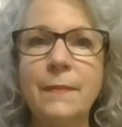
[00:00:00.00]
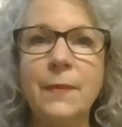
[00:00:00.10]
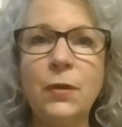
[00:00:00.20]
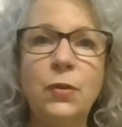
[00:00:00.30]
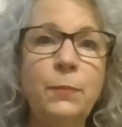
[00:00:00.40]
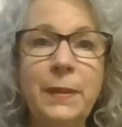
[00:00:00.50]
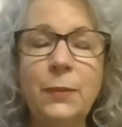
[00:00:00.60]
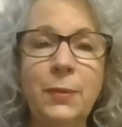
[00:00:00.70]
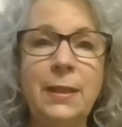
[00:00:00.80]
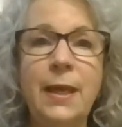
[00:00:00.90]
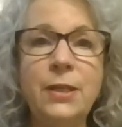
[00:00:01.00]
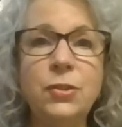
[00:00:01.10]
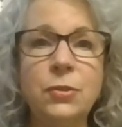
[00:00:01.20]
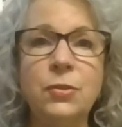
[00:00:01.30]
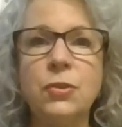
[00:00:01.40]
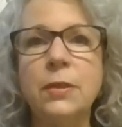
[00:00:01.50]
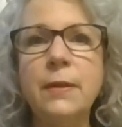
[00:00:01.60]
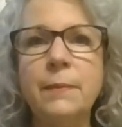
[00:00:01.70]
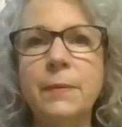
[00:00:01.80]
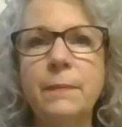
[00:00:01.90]
It could be a
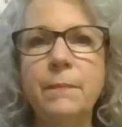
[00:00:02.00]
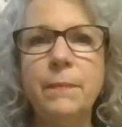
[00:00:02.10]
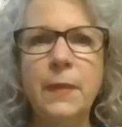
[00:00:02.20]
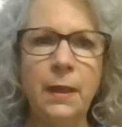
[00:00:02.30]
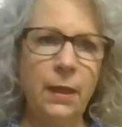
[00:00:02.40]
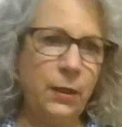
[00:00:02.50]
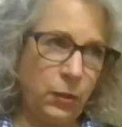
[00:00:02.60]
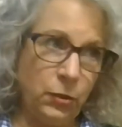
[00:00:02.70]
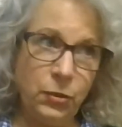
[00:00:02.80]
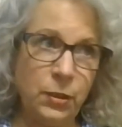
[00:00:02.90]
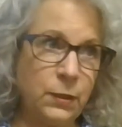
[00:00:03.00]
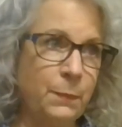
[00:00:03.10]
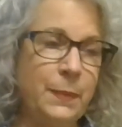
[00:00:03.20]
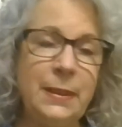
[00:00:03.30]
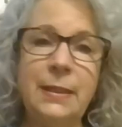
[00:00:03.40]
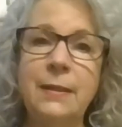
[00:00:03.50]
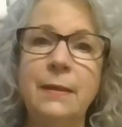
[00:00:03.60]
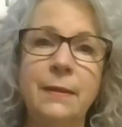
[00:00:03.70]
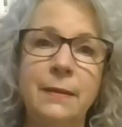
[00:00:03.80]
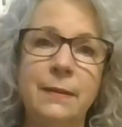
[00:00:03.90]
relationship. It could just
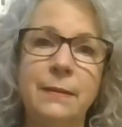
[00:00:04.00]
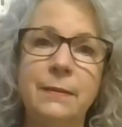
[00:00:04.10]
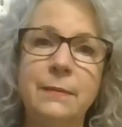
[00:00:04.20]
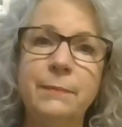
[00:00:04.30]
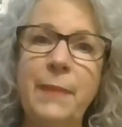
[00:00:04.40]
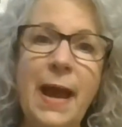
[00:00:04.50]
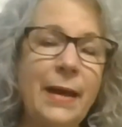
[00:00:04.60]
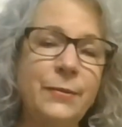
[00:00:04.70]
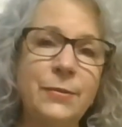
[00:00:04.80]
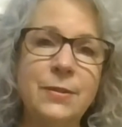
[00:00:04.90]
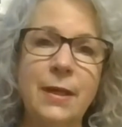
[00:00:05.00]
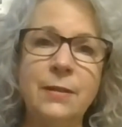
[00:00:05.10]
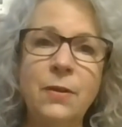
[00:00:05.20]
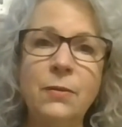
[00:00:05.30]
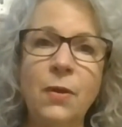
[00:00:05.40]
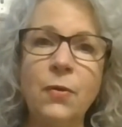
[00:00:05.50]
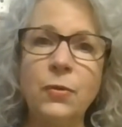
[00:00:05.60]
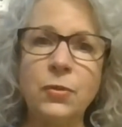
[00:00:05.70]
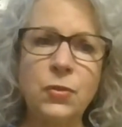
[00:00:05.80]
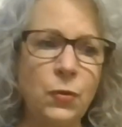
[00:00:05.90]
be patterns that no
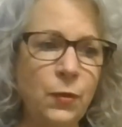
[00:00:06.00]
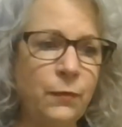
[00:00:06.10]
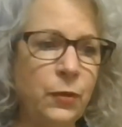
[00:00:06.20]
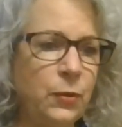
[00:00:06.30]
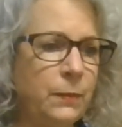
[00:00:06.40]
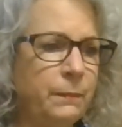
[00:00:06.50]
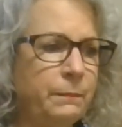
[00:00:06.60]
longer serve you.